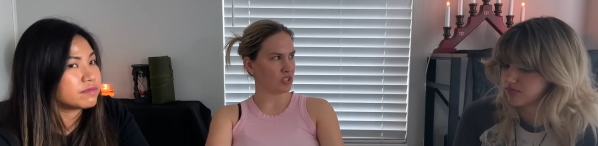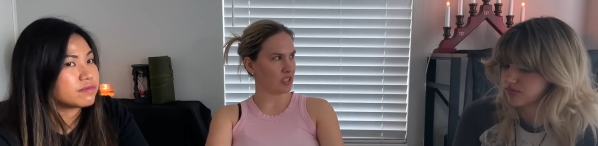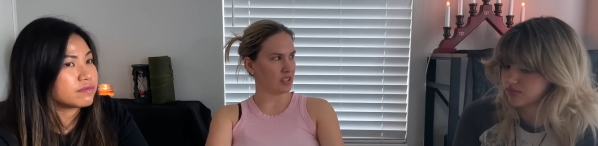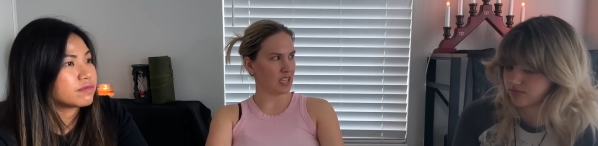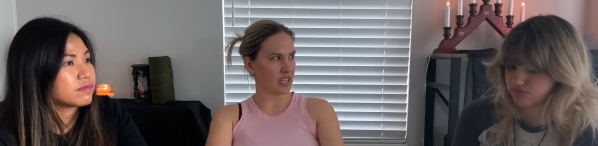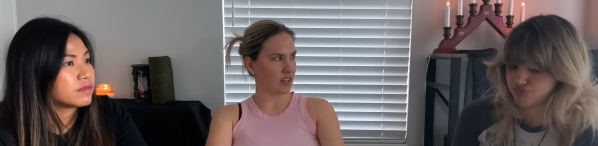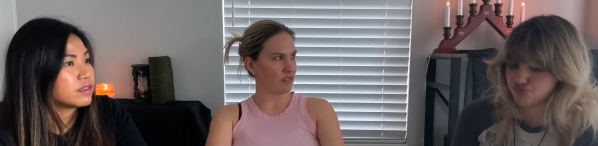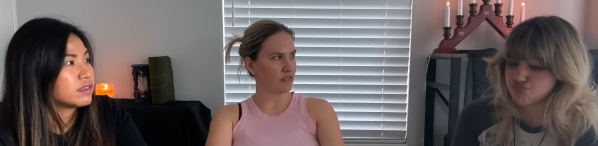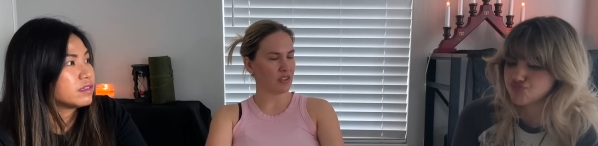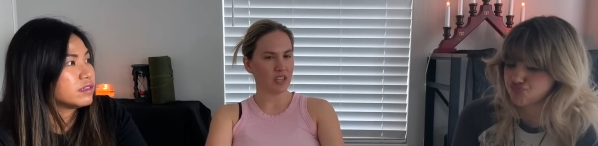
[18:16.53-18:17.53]
Speaker 1: that they give.
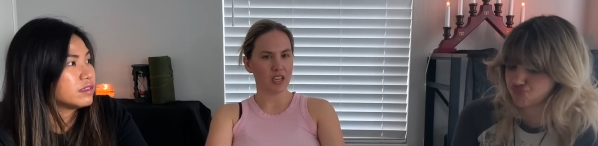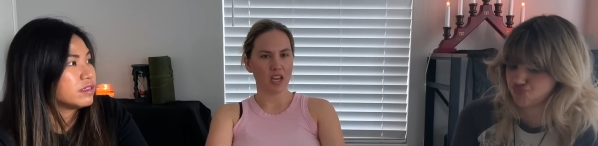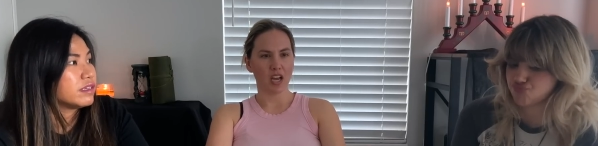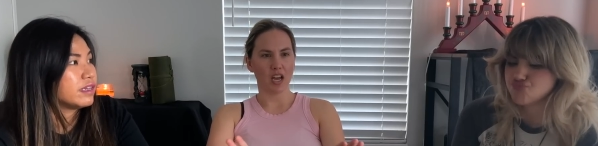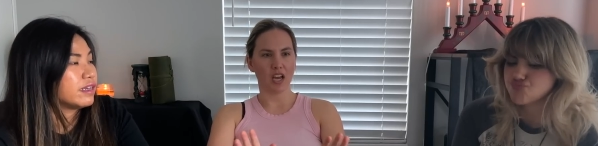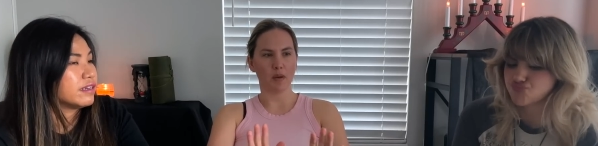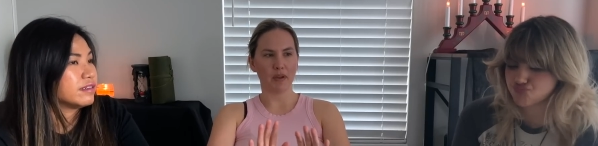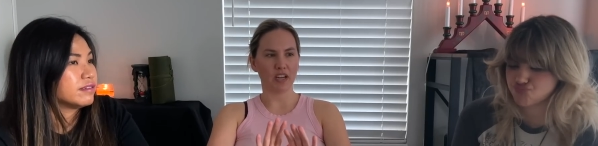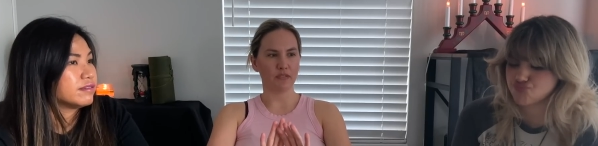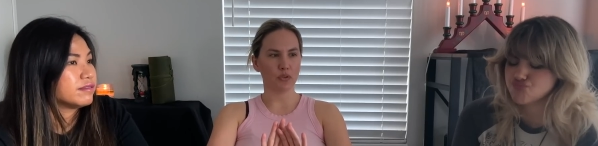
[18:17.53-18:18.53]
Yeah. Um,
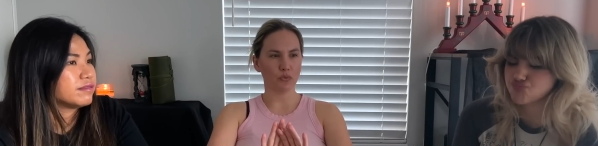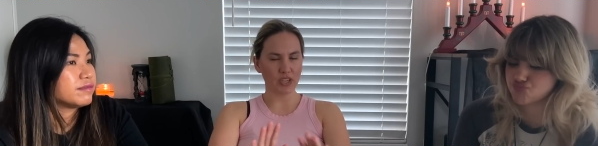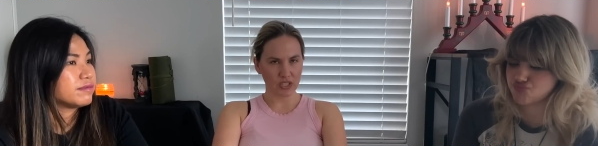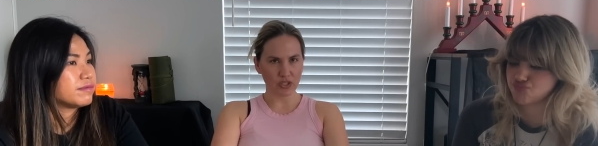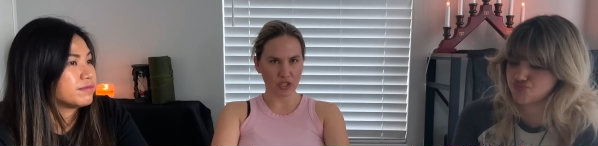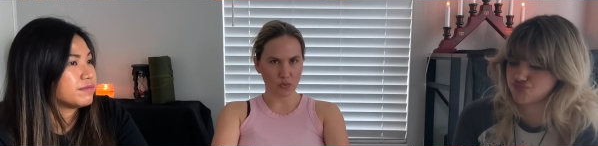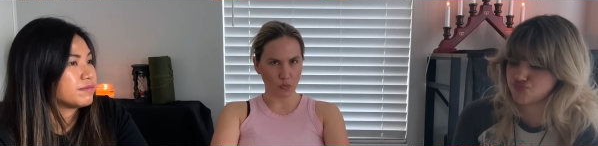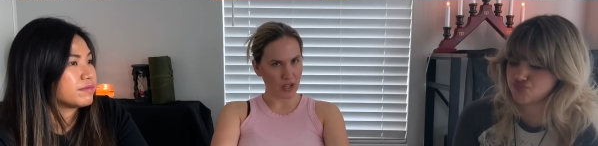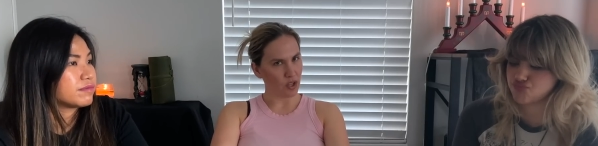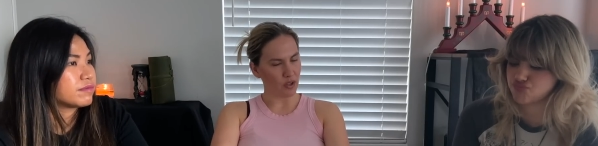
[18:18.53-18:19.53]
and if you research
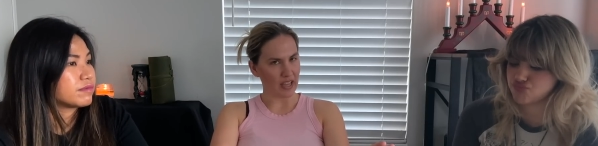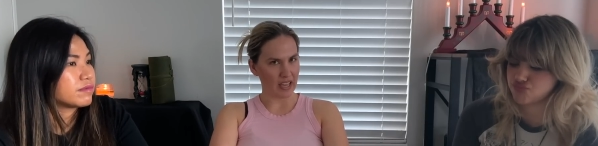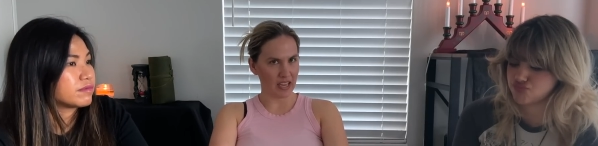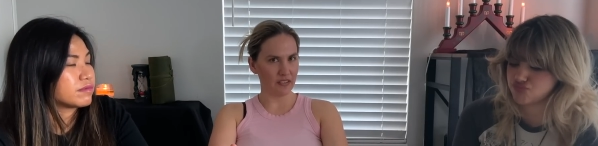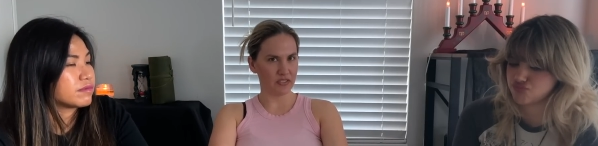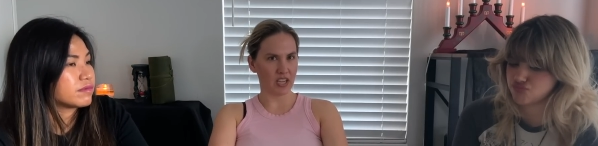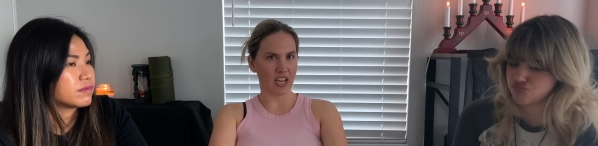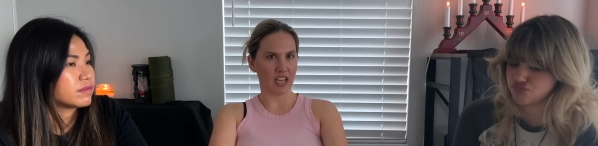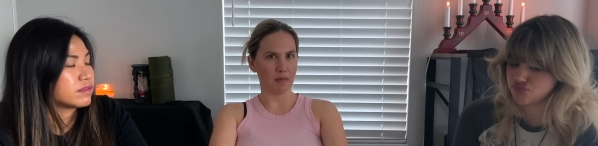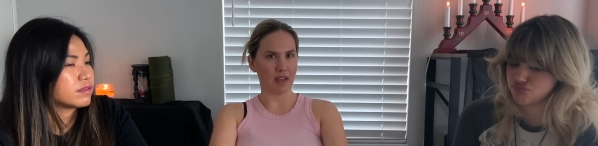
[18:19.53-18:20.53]
well ahead of
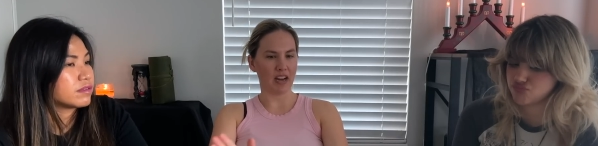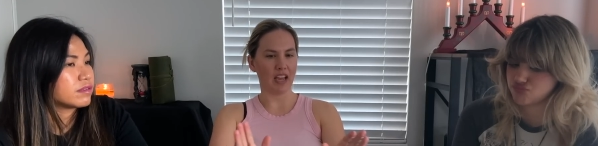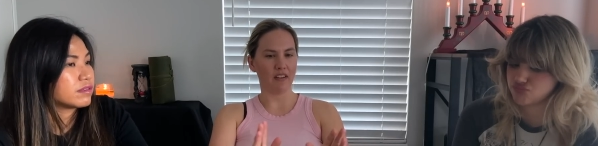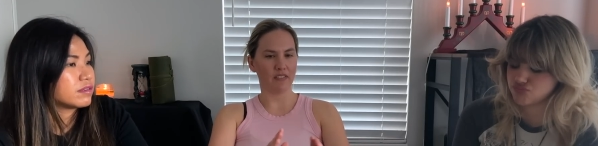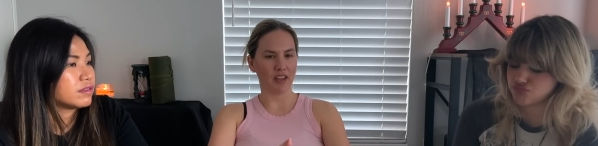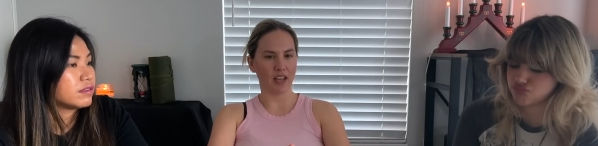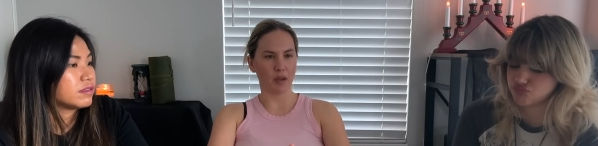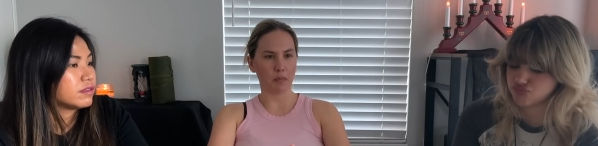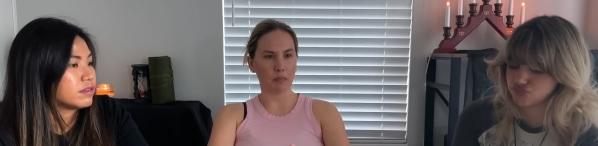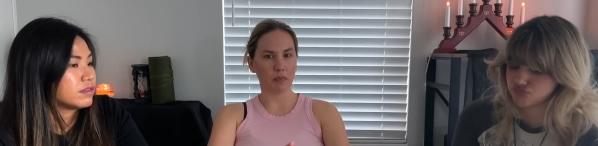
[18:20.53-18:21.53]
time and have
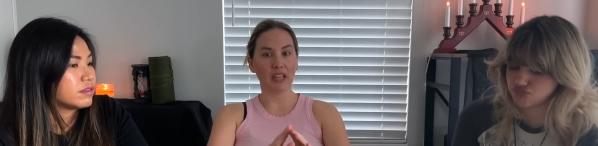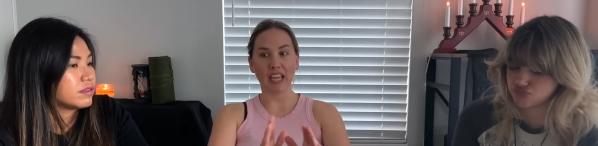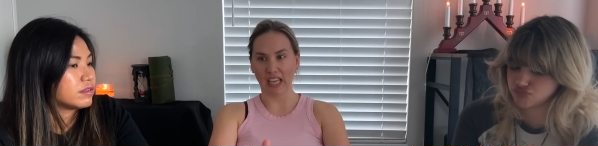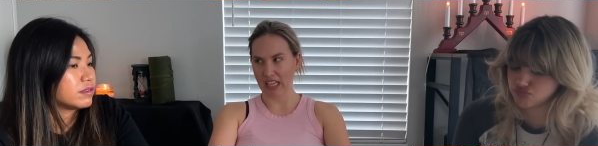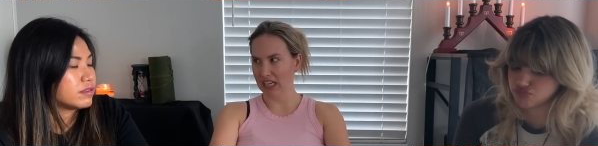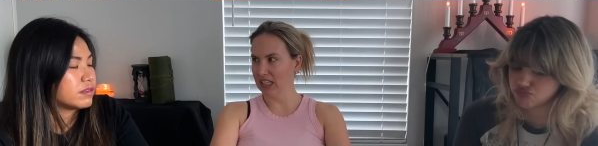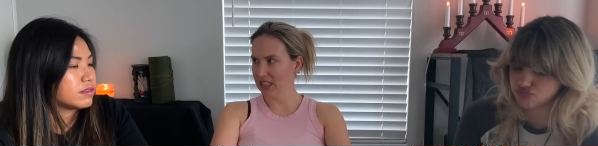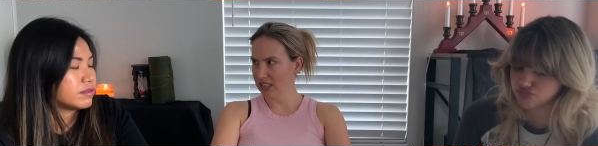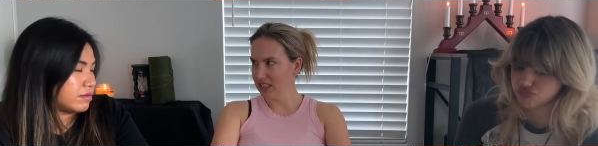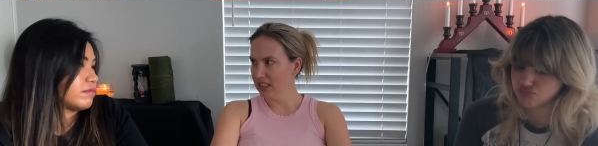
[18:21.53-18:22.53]
a plan
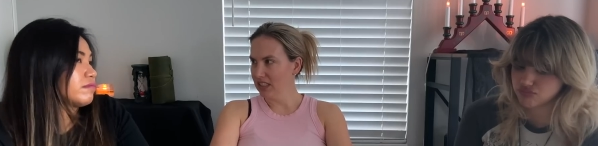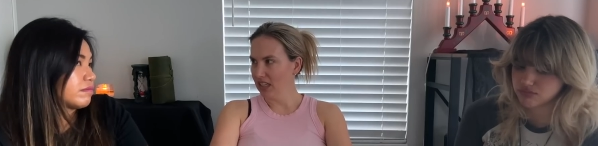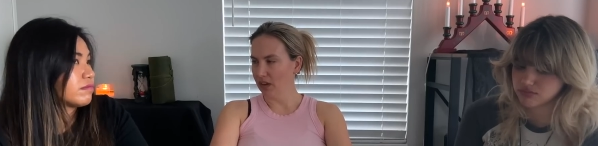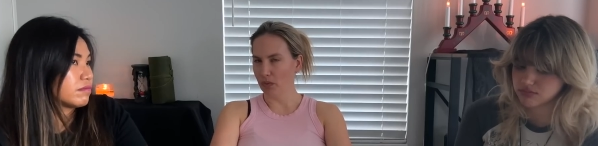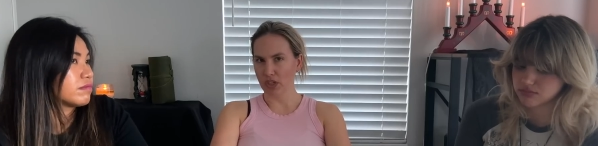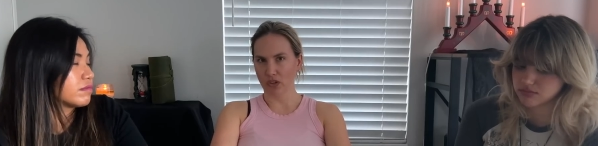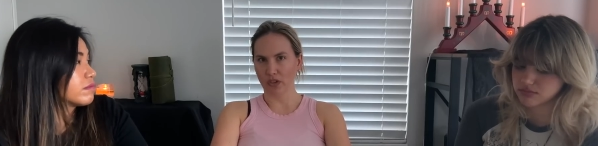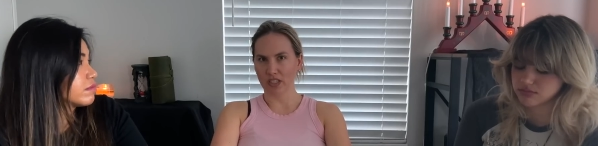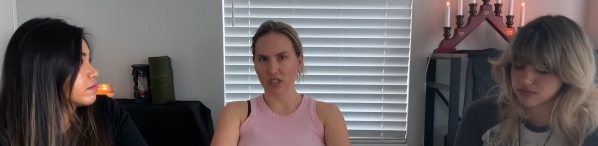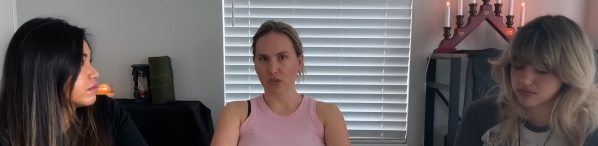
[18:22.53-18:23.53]
of what you're
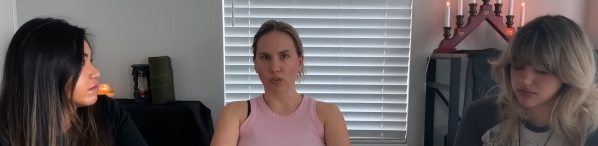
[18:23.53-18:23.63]
going to do,